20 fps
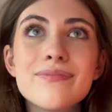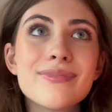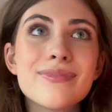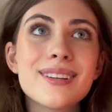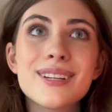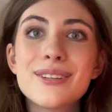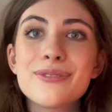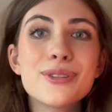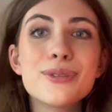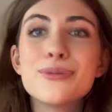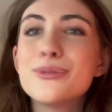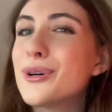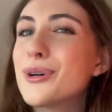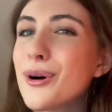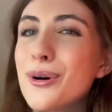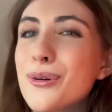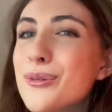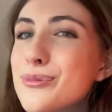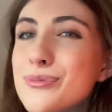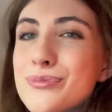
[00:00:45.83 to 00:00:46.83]
If you
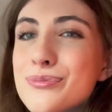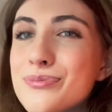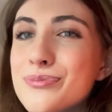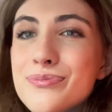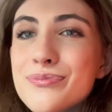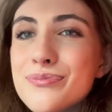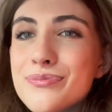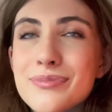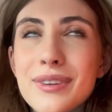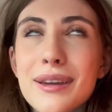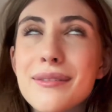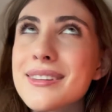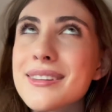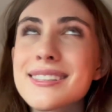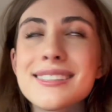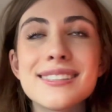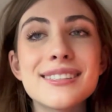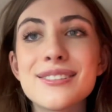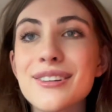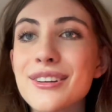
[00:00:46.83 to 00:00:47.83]
don't, maybe
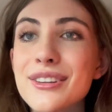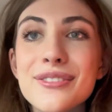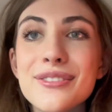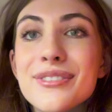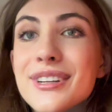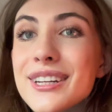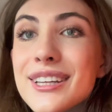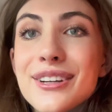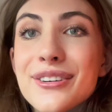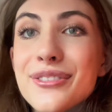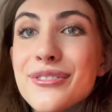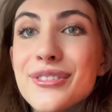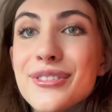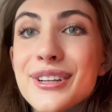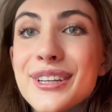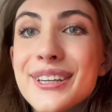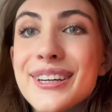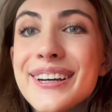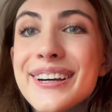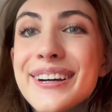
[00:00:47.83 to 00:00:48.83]
this is not the video for
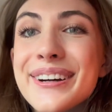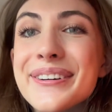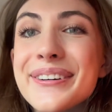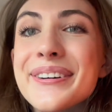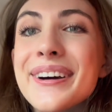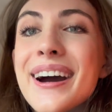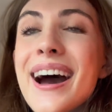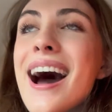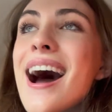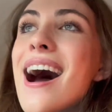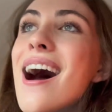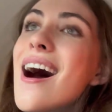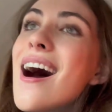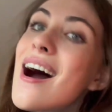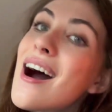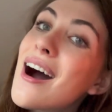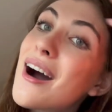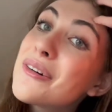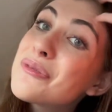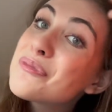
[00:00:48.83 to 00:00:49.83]
you.
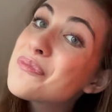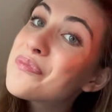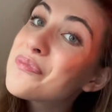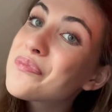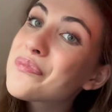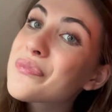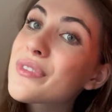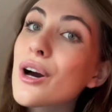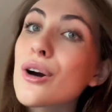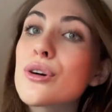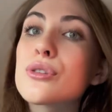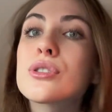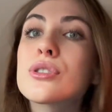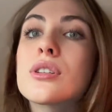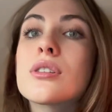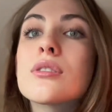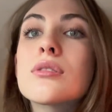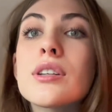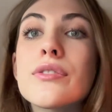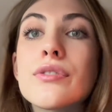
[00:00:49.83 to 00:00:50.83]

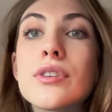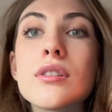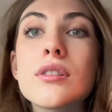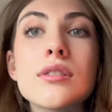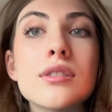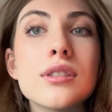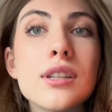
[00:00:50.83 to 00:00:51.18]
Also, if it looks